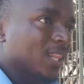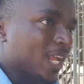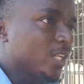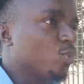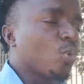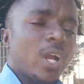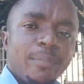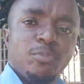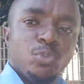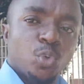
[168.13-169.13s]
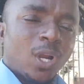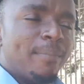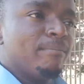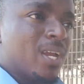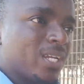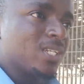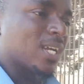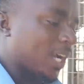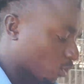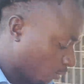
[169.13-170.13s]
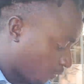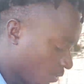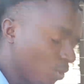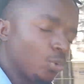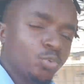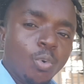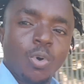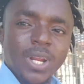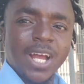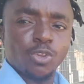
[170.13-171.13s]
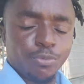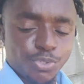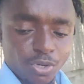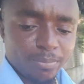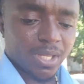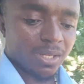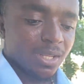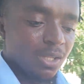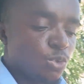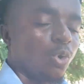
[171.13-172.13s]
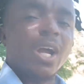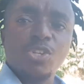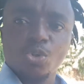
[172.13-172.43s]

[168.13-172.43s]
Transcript: like you can not you can't make it out of your what out of something. You can't